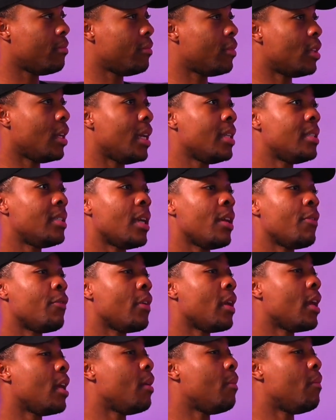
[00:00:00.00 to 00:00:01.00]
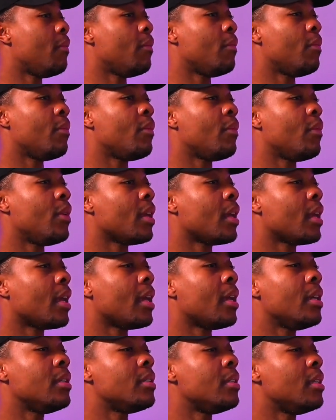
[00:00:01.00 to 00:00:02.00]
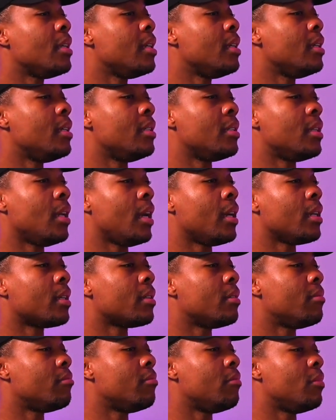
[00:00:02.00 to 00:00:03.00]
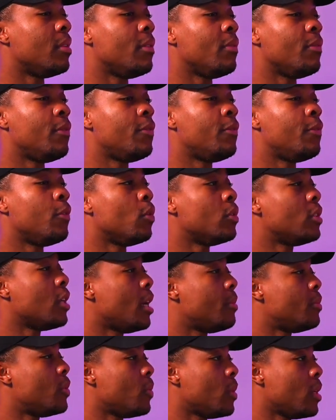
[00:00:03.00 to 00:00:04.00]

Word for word: So let's say for him, his need is like 4 times